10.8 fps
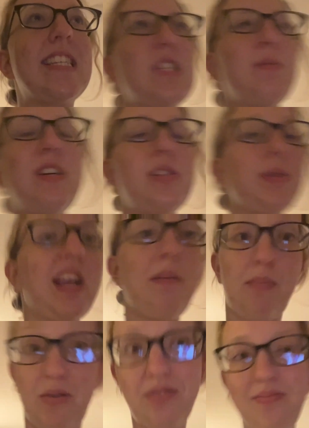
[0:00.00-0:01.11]
as well. So I got
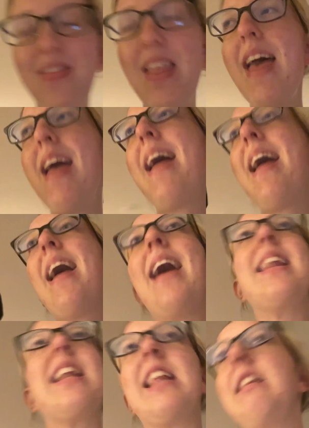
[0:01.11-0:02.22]
both.
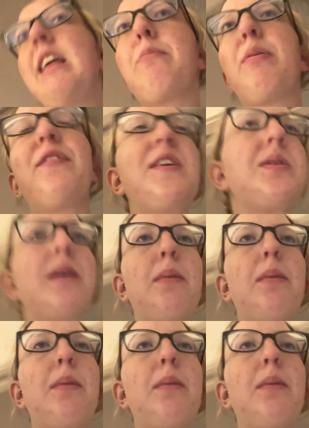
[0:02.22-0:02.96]
And then like profusely